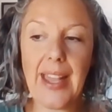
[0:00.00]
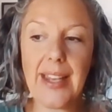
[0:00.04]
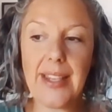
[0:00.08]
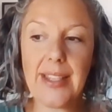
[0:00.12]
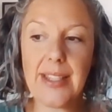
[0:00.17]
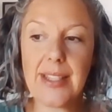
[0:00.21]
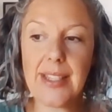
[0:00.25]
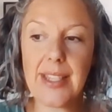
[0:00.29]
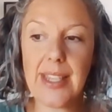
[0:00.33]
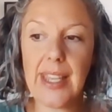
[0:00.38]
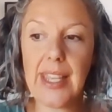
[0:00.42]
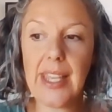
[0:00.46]

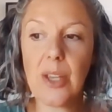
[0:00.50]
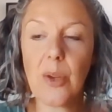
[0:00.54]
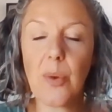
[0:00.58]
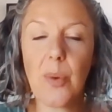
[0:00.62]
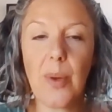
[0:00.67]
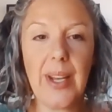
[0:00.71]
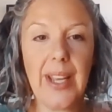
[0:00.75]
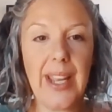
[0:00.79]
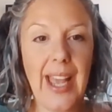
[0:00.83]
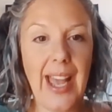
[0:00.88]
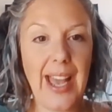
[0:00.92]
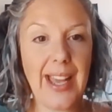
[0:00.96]
And
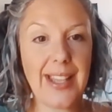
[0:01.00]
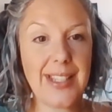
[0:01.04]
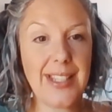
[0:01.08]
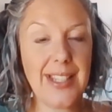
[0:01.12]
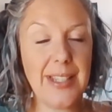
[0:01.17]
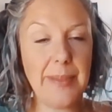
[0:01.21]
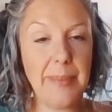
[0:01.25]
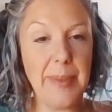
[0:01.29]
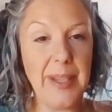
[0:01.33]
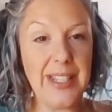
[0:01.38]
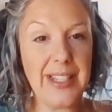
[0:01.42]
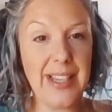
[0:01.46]
equally, it had
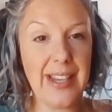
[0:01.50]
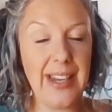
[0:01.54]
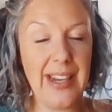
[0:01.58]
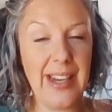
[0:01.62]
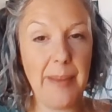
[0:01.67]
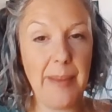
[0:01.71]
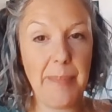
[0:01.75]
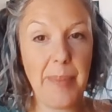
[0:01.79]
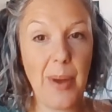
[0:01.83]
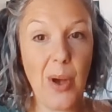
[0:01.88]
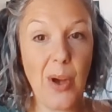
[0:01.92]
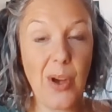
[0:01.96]
to be done
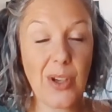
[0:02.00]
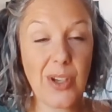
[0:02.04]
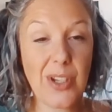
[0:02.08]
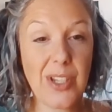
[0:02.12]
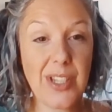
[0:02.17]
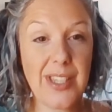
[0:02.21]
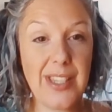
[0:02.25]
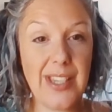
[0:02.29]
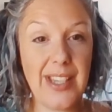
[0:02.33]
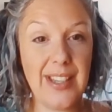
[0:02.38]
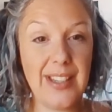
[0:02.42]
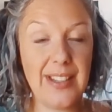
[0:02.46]
in a
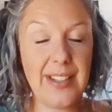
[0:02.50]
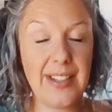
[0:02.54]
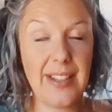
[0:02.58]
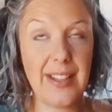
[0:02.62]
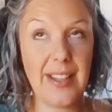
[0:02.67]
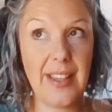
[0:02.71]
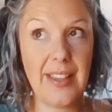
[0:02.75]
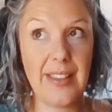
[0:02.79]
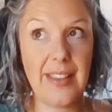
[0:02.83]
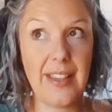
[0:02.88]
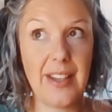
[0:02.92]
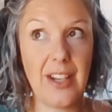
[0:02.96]
box that
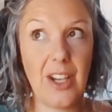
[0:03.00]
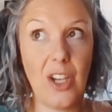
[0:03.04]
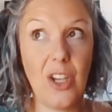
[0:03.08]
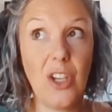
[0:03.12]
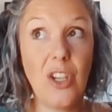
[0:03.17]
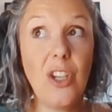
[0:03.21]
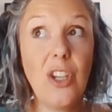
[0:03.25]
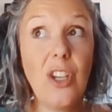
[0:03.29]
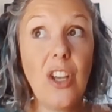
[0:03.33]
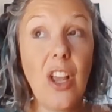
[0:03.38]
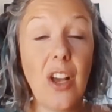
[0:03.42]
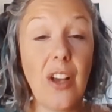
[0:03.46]
a
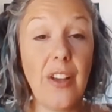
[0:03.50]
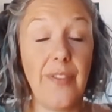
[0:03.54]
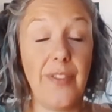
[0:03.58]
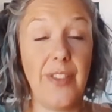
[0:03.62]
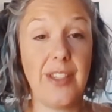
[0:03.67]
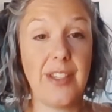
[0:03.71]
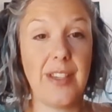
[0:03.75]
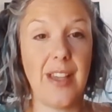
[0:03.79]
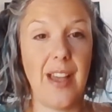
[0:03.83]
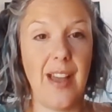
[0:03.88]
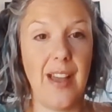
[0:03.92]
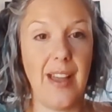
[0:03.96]
lot
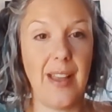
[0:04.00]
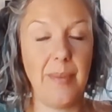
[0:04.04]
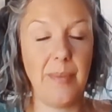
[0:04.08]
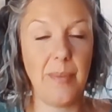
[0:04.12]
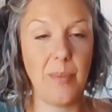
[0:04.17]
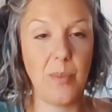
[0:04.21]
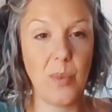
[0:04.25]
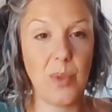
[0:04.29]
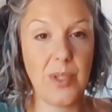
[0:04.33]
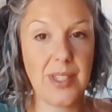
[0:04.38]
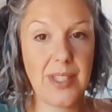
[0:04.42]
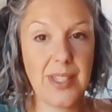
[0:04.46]
of the
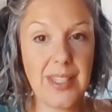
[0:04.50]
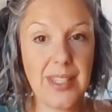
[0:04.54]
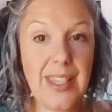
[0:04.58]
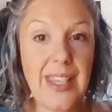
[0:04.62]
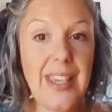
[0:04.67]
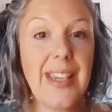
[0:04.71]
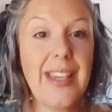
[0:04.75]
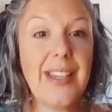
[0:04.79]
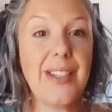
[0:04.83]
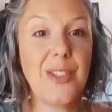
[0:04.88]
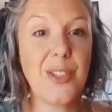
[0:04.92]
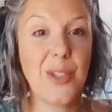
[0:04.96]
time was
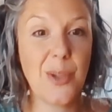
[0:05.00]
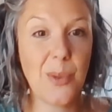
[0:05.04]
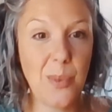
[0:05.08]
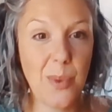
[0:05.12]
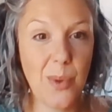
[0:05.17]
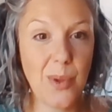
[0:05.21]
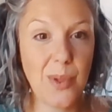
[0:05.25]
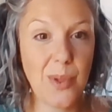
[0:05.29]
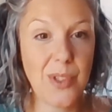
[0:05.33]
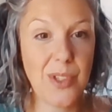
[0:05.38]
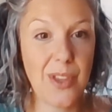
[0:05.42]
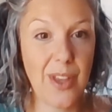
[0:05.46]
geared
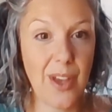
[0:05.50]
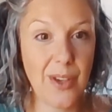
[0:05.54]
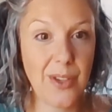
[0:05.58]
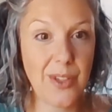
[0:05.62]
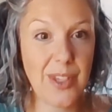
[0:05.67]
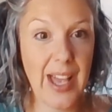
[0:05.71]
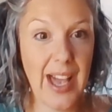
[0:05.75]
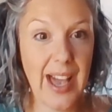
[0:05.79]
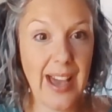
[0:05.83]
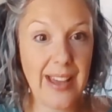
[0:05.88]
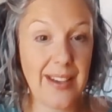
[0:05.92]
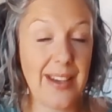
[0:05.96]
towards
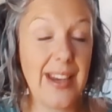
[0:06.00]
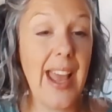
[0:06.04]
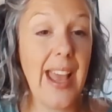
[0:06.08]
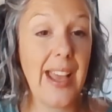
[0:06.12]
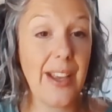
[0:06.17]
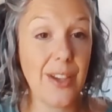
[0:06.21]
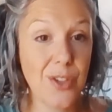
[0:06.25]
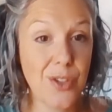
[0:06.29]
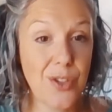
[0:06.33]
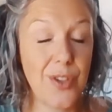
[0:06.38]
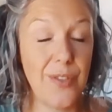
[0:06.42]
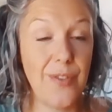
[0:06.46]
those that had an
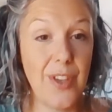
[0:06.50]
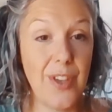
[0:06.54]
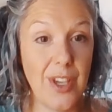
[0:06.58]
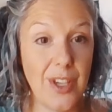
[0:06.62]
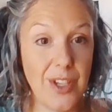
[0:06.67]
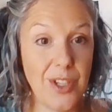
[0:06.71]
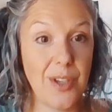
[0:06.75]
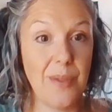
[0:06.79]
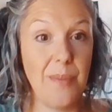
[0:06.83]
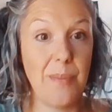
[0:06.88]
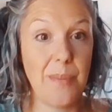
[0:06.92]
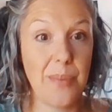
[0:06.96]

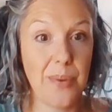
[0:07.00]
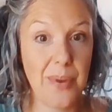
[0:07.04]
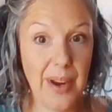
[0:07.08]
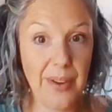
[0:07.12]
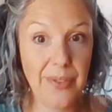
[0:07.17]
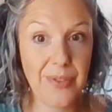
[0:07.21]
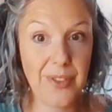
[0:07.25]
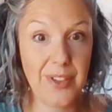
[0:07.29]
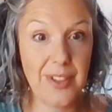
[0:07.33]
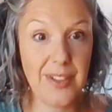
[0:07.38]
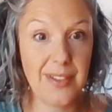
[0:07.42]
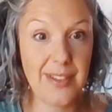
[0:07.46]
extroversion
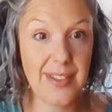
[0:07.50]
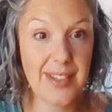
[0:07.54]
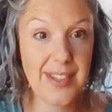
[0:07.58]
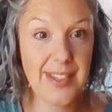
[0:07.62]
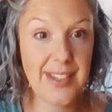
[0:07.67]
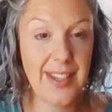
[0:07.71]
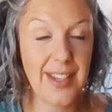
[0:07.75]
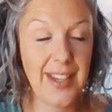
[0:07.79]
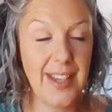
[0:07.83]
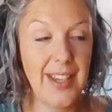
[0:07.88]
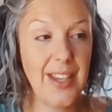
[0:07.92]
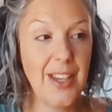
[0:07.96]

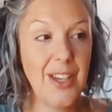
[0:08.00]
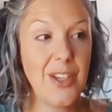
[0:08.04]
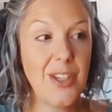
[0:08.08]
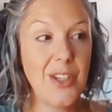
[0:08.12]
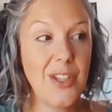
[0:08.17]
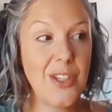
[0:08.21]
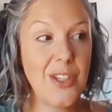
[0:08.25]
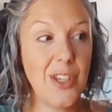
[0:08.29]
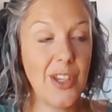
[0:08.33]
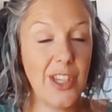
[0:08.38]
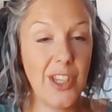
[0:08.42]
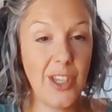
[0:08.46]
preference.
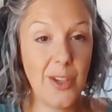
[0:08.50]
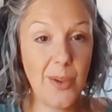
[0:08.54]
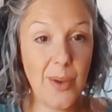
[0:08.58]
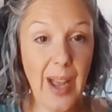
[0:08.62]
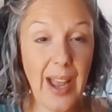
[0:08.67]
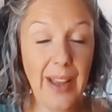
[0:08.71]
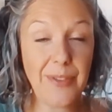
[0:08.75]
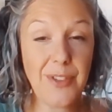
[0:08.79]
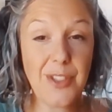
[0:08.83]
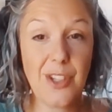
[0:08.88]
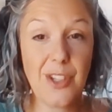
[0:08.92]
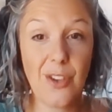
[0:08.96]
So you
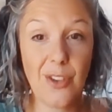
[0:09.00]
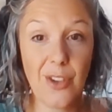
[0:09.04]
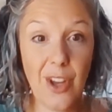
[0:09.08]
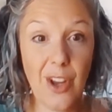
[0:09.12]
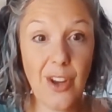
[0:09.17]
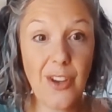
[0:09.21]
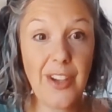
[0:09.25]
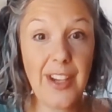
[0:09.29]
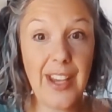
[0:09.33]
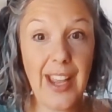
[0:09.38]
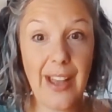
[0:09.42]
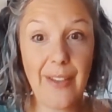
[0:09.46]
have to
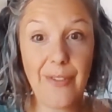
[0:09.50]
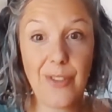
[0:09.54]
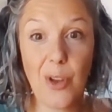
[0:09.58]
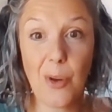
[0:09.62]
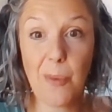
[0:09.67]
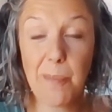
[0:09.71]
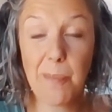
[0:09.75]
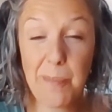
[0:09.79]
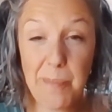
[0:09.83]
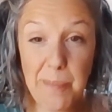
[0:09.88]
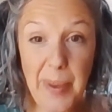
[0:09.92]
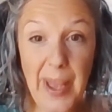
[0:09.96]
not only have
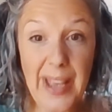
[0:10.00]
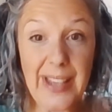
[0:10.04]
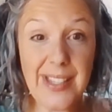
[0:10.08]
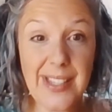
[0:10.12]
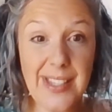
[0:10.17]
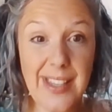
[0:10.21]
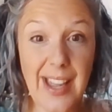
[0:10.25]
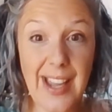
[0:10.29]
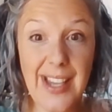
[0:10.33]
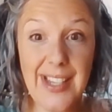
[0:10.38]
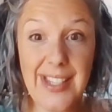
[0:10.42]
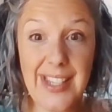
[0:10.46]
your
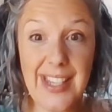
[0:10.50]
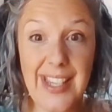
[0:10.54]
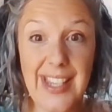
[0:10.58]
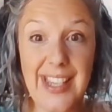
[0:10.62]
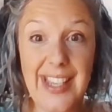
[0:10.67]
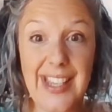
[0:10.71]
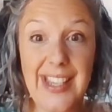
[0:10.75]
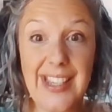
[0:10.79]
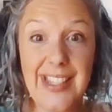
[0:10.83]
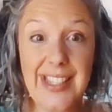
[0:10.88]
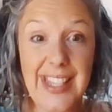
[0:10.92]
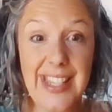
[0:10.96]
best
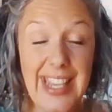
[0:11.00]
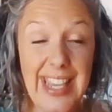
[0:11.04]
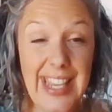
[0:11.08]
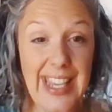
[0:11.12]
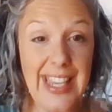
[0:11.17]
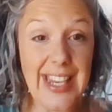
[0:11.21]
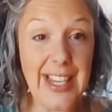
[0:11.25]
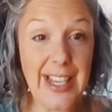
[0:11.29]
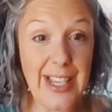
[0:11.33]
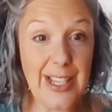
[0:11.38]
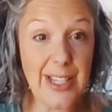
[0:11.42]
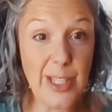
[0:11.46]
ideas
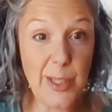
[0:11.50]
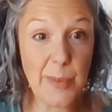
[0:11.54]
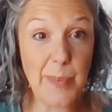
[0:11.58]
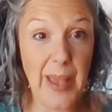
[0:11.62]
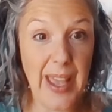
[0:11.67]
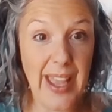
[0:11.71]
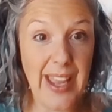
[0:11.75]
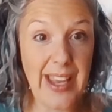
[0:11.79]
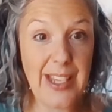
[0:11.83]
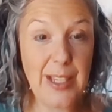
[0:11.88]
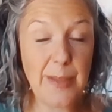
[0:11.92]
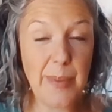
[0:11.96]
in a
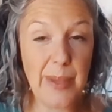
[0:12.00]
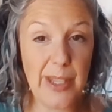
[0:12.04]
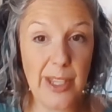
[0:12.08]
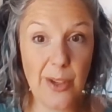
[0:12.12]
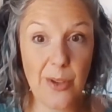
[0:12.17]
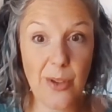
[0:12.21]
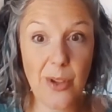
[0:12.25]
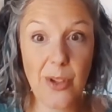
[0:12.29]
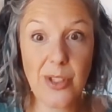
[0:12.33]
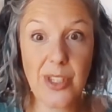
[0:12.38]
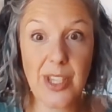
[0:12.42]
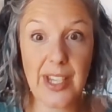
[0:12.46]
space,
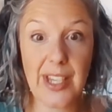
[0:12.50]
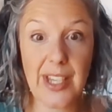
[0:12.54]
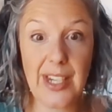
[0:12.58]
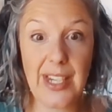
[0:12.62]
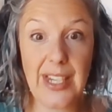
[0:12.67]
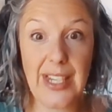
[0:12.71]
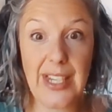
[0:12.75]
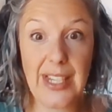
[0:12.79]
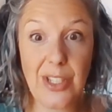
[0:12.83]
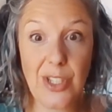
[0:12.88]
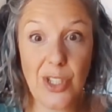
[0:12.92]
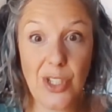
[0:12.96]
but you're also
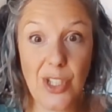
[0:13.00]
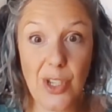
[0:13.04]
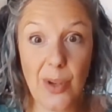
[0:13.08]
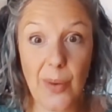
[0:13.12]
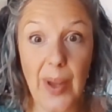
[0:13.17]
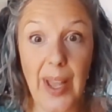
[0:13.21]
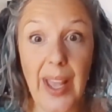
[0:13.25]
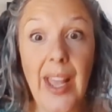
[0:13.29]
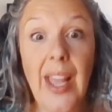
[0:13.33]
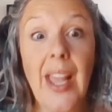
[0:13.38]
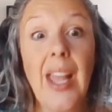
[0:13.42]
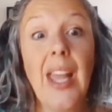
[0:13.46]
going to need to
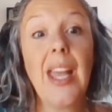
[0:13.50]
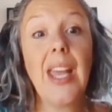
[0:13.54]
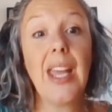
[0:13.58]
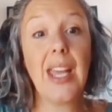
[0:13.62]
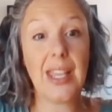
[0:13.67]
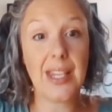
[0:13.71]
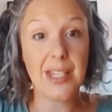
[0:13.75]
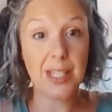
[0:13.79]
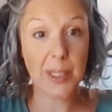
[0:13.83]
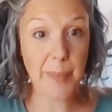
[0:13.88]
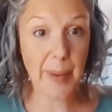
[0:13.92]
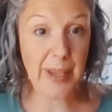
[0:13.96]
do it
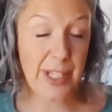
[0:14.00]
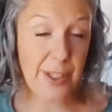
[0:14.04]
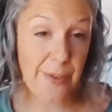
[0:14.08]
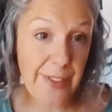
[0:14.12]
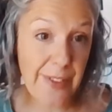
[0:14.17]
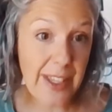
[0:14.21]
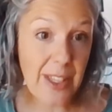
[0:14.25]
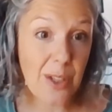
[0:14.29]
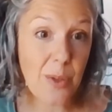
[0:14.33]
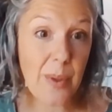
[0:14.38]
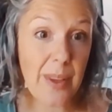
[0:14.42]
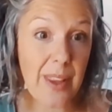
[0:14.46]
in a space
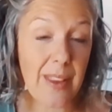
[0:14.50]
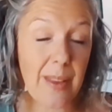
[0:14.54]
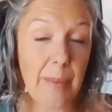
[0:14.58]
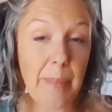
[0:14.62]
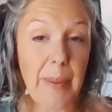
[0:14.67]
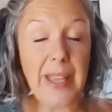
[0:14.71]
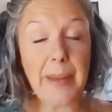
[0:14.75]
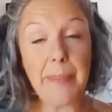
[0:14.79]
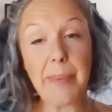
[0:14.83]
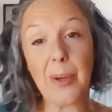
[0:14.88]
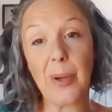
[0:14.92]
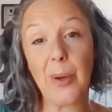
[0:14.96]
filled with
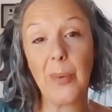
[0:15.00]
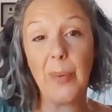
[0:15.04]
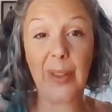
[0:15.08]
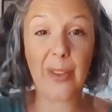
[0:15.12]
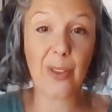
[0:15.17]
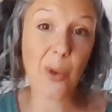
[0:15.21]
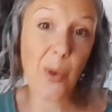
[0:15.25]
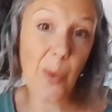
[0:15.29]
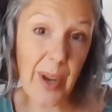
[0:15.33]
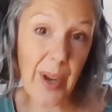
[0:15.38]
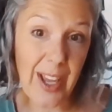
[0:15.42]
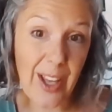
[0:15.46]
other people
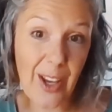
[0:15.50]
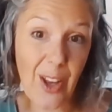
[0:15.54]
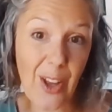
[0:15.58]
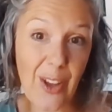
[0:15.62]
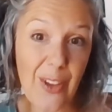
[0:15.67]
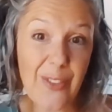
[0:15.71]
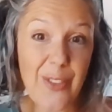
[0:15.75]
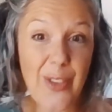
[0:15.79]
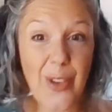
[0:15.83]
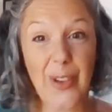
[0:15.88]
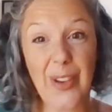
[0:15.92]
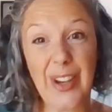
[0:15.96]
with quite a
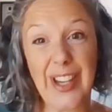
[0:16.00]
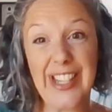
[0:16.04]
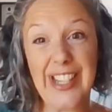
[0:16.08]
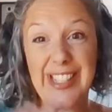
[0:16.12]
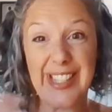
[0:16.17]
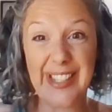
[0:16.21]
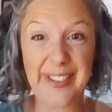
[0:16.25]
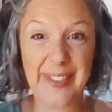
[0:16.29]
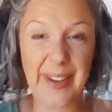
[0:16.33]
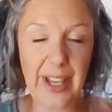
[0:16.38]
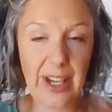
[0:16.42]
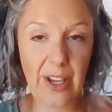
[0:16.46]
lot of
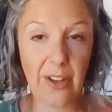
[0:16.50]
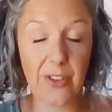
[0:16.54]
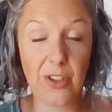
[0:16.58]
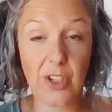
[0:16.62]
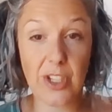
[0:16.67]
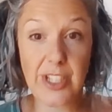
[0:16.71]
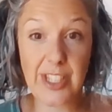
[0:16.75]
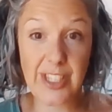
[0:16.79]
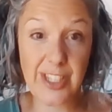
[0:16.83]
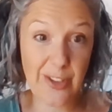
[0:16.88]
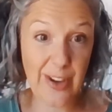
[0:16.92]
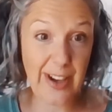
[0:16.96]
noise and quite a
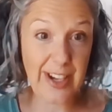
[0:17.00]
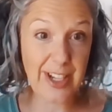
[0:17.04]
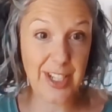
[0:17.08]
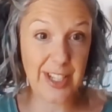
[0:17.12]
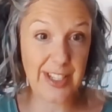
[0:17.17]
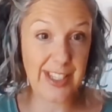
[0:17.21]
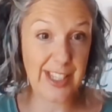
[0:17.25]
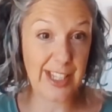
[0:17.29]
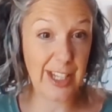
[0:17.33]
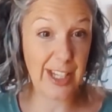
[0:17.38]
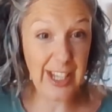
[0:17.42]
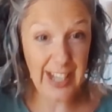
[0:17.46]
lot of
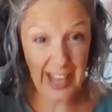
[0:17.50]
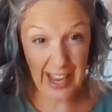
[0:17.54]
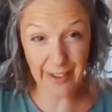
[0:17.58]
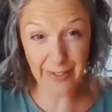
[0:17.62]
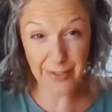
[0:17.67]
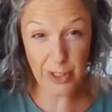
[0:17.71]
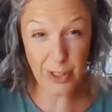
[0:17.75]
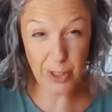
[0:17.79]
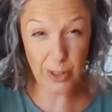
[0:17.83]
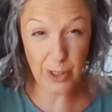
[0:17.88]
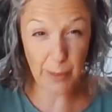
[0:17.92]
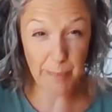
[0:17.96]
distractions, and you're going to
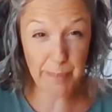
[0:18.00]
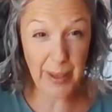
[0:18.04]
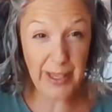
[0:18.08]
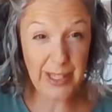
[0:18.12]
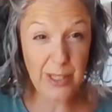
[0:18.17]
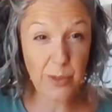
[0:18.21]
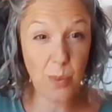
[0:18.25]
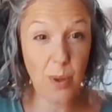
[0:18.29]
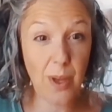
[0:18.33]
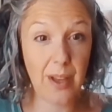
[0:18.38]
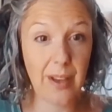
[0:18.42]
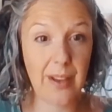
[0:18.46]
have to do your
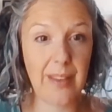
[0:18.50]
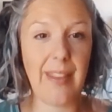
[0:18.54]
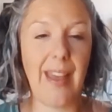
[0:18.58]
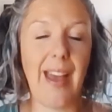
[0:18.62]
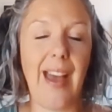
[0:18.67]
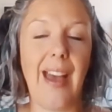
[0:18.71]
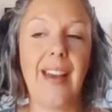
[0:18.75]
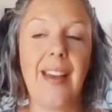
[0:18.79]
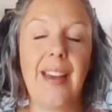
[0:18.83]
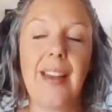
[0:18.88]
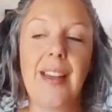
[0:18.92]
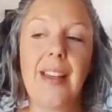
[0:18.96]
best work
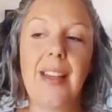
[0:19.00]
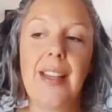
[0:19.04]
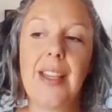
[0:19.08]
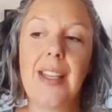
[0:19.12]
there.